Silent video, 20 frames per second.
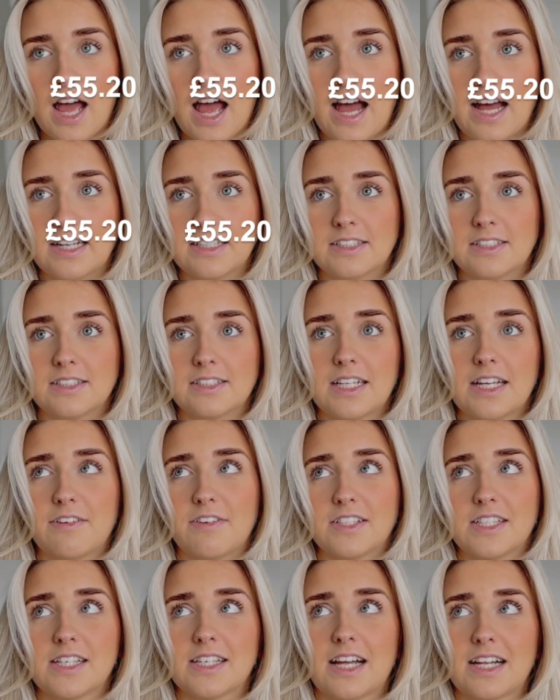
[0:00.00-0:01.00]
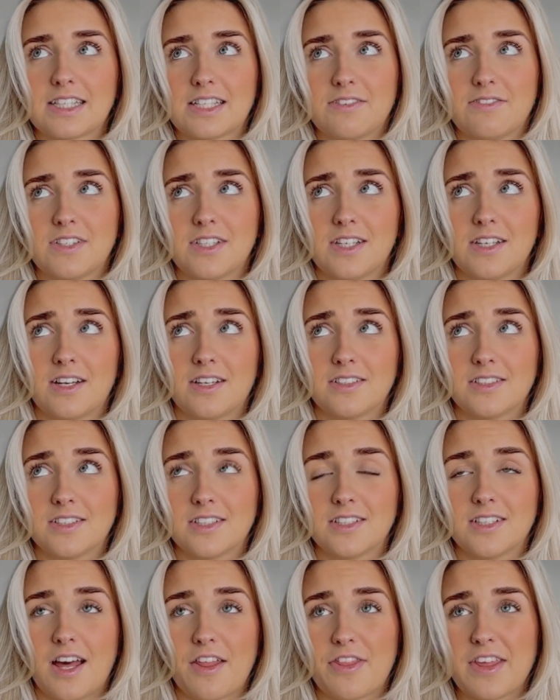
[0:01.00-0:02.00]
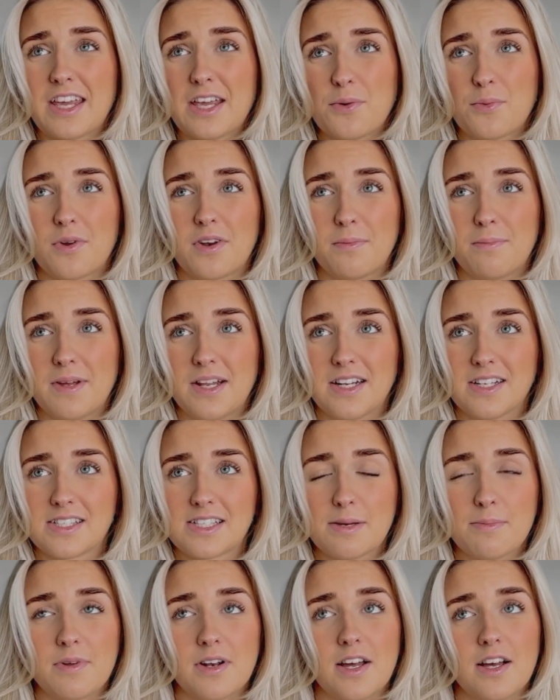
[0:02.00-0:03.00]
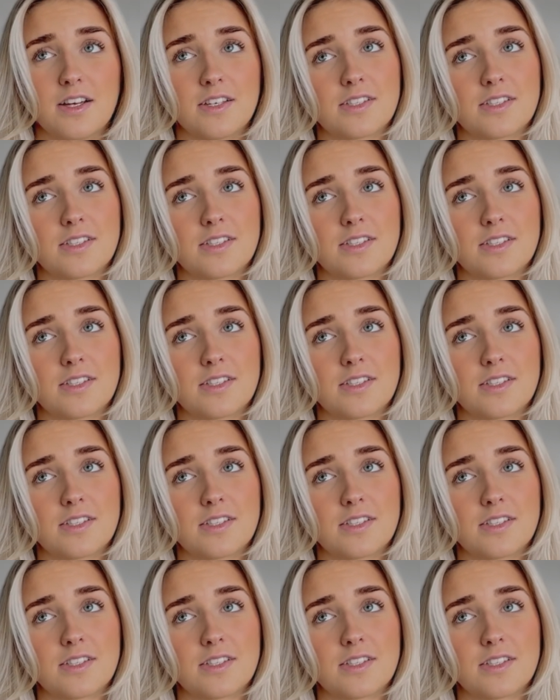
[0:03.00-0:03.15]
And if I did an activity in London, I think it would have been similar.